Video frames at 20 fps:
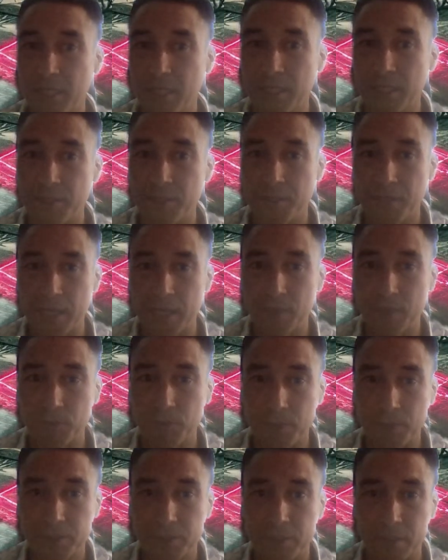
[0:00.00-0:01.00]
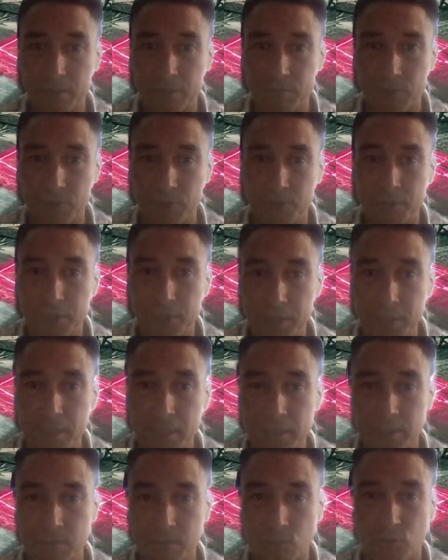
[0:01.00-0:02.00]
in the network that have
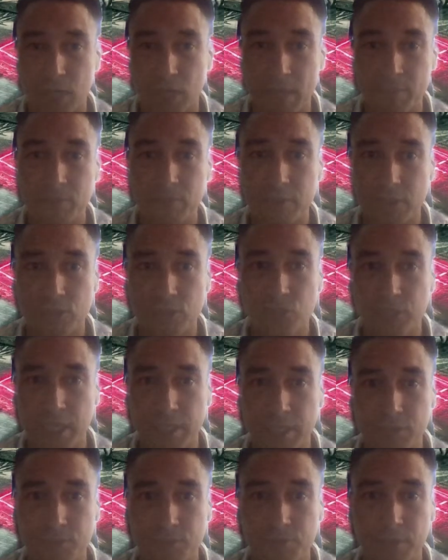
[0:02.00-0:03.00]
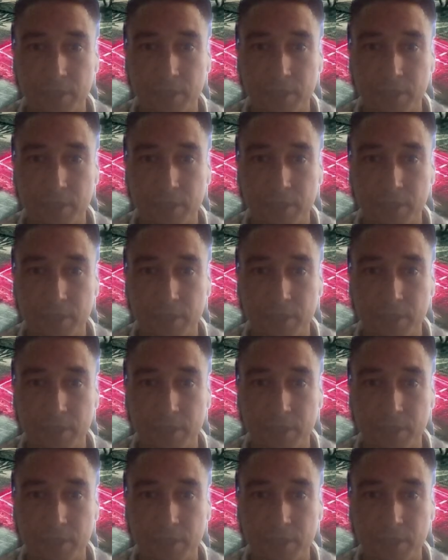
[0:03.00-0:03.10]
already subscribed to this channel,